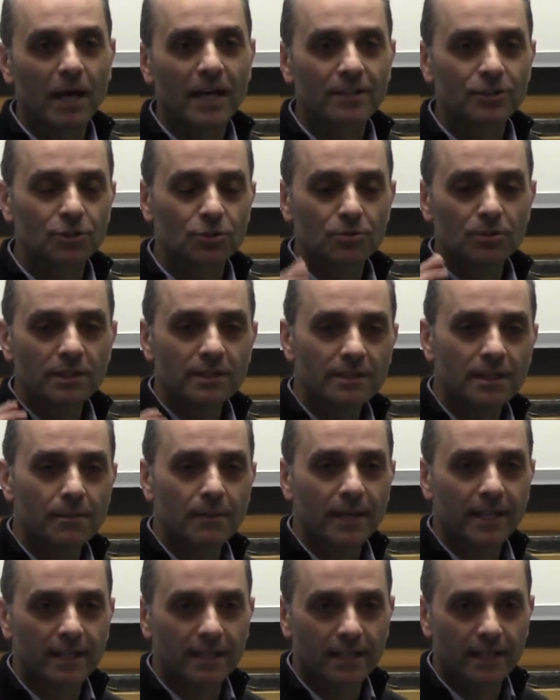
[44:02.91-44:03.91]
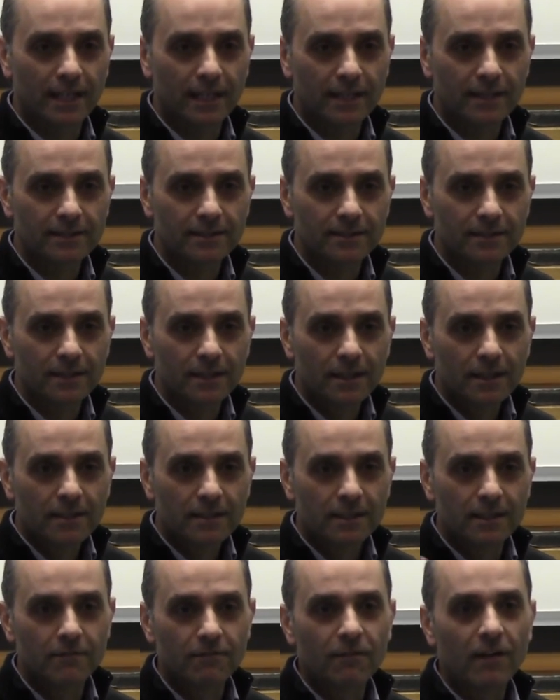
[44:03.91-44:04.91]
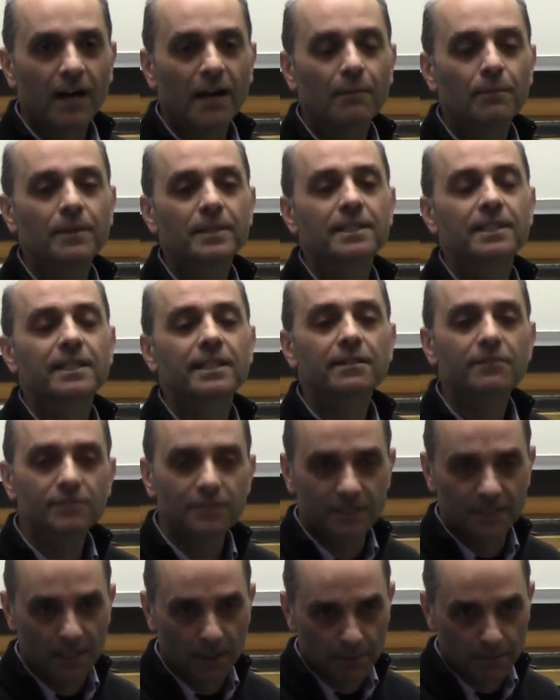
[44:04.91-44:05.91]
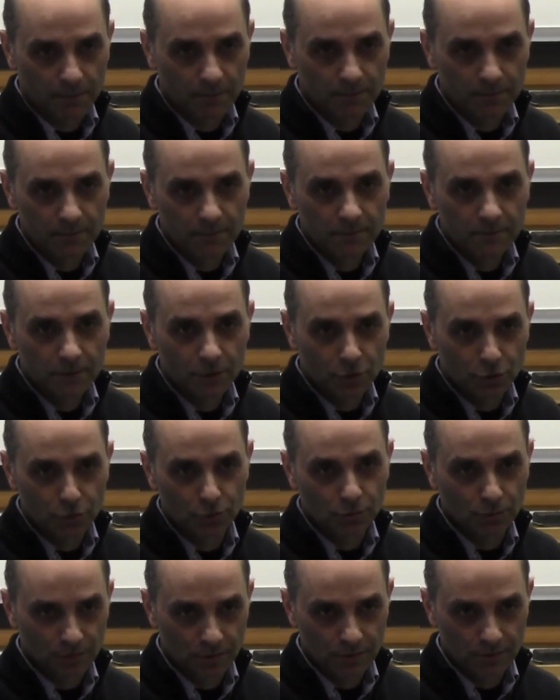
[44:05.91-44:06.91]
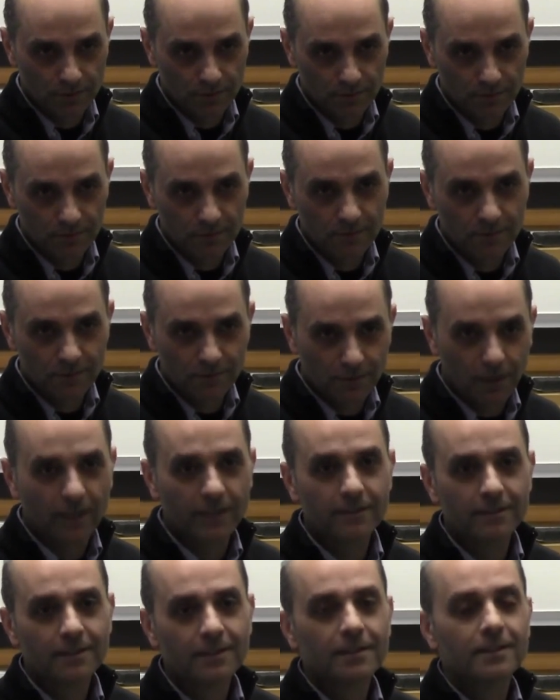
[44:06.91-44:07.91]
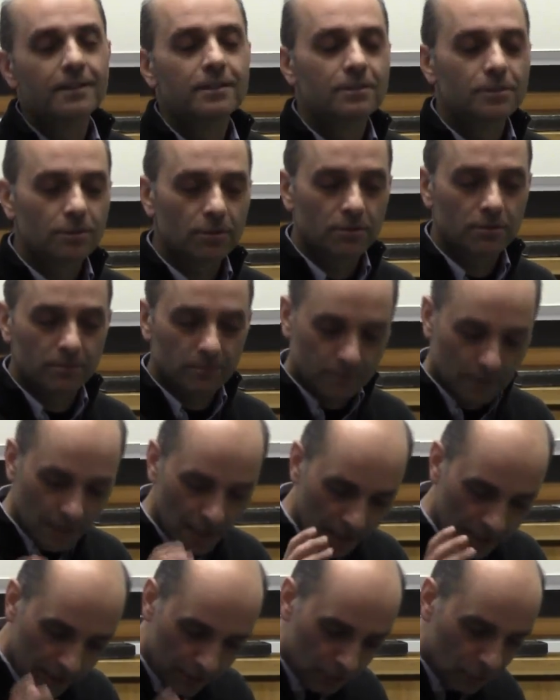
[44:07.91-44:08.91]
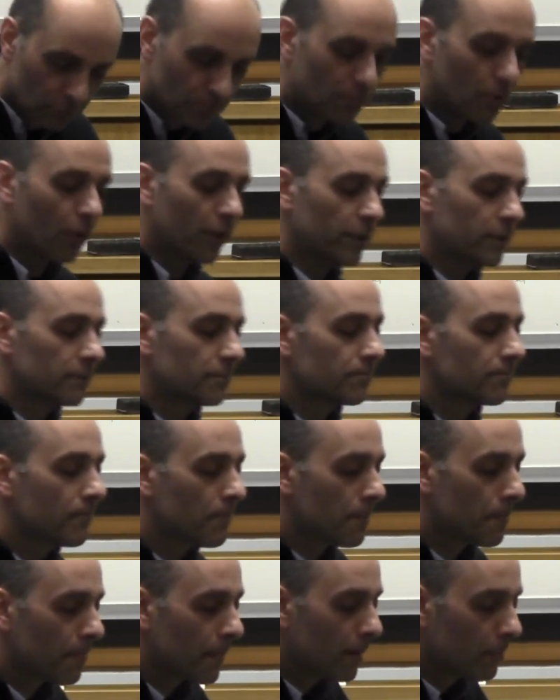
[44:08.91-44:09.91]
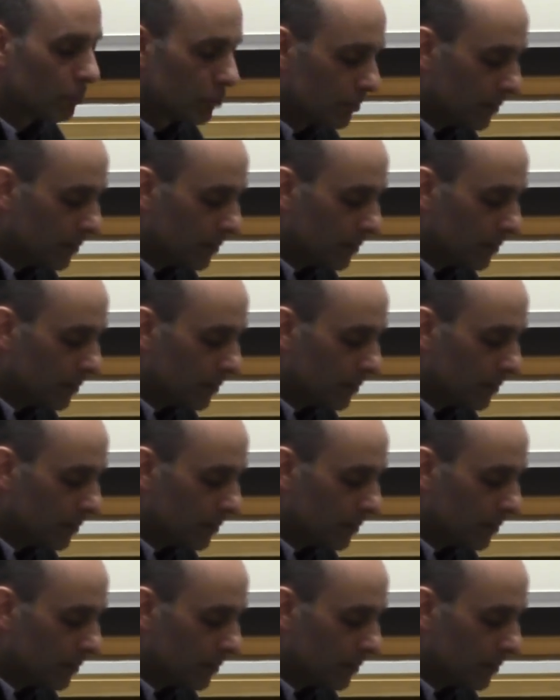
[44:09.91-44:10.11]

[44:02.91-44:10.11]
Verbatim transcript: as soon as they make a guess, the environment gives them the truth. Right. So, good point. We're